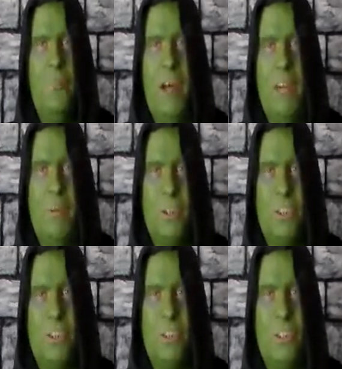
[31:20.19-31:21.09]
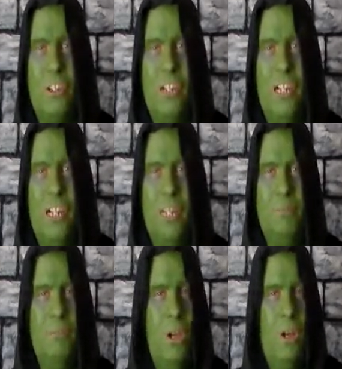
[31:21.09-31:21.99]
my
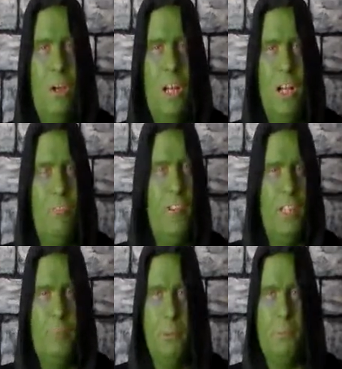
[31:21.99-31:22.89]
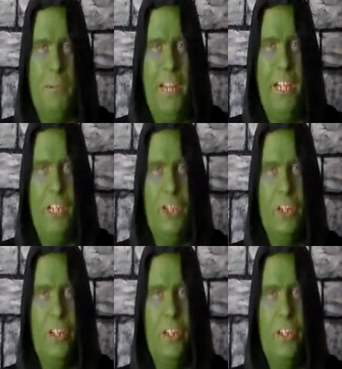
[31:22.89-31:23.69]
personal Facebook page,